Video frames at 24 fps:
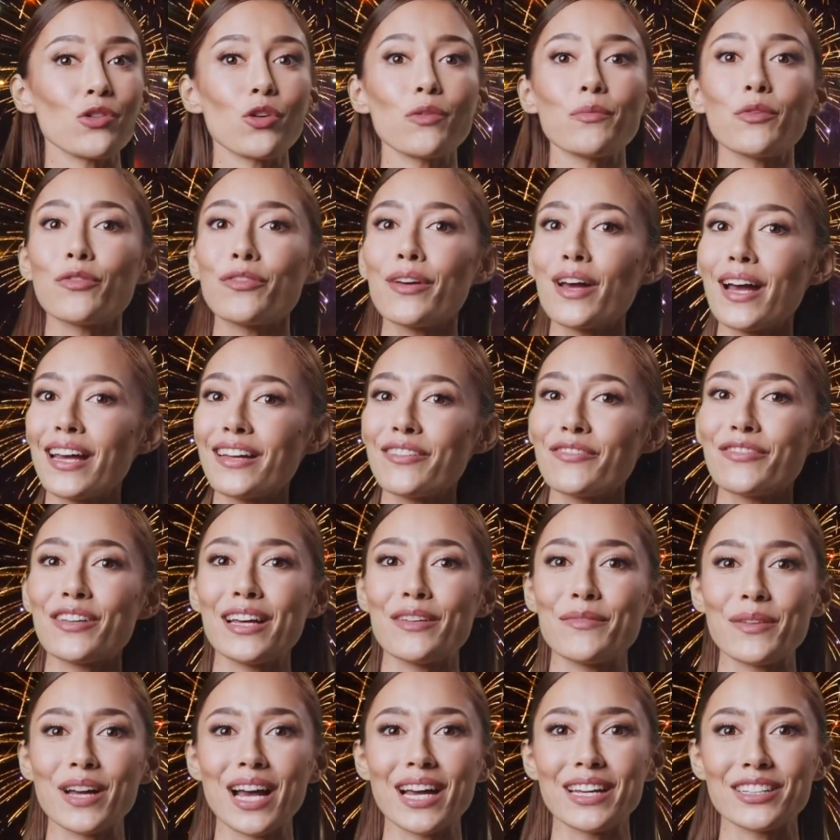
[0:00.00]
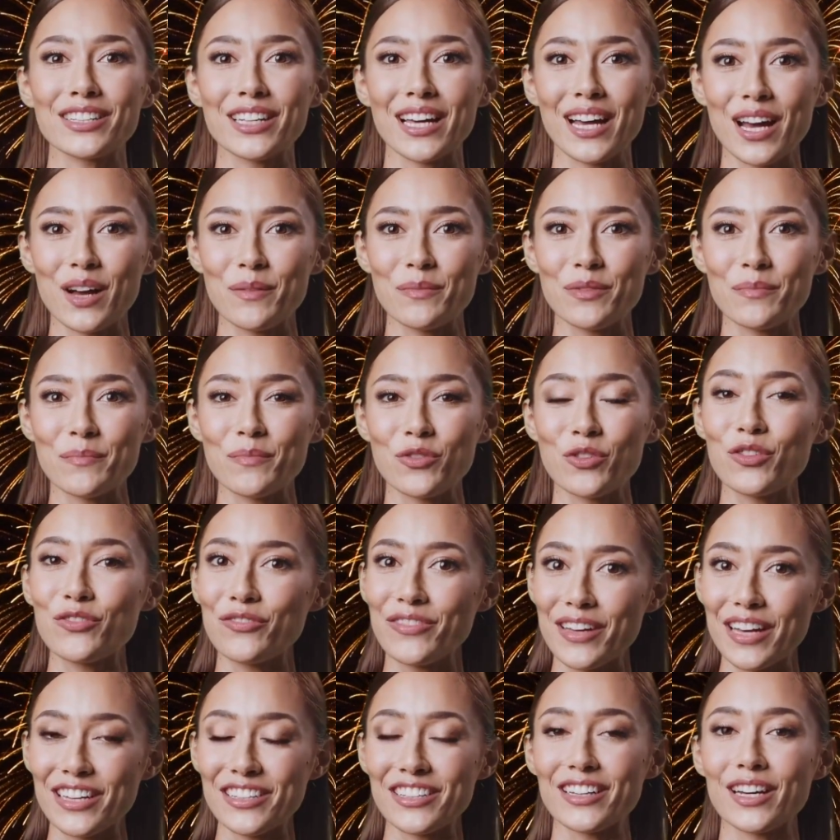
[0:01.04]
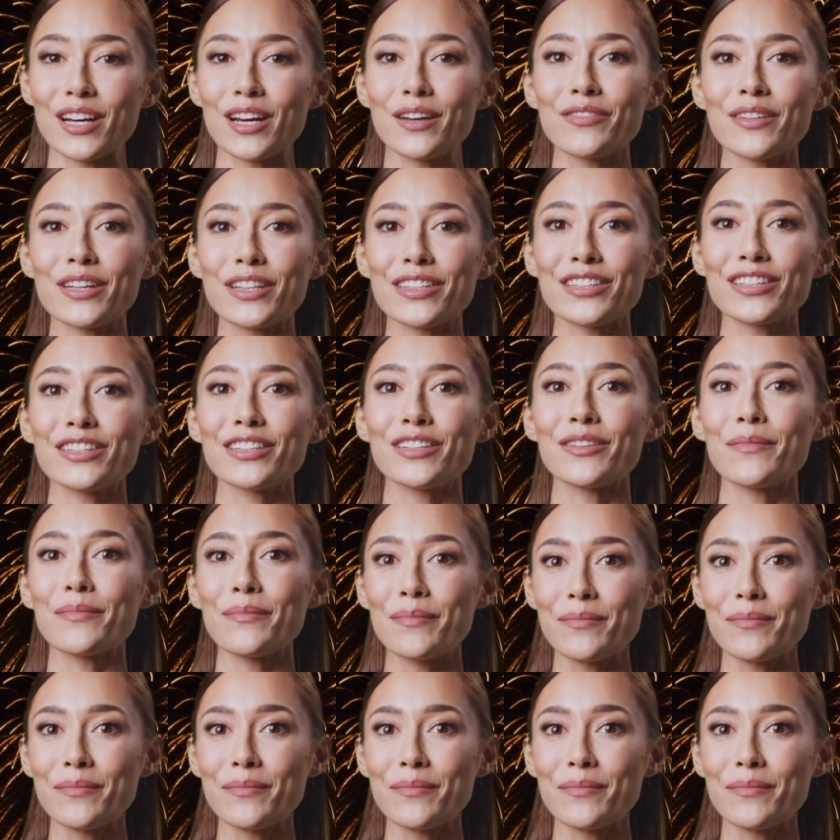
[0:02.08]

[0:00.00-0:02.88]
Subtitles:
or provide feedback to help improve their service.